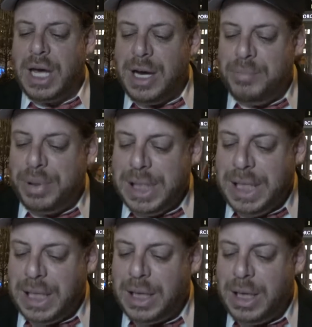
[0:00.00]

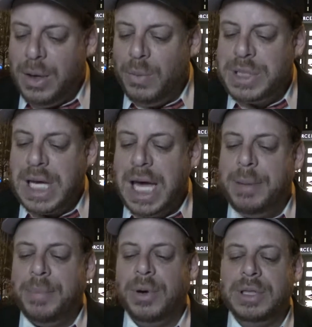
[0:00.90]
Completed was
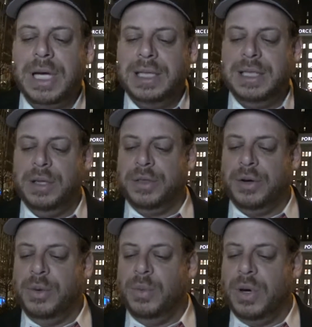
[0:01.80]
April
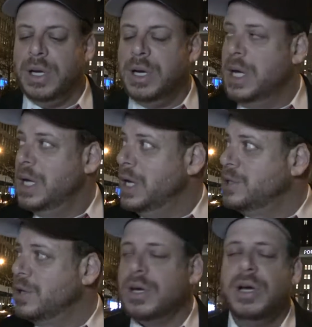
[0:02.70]
1931. It took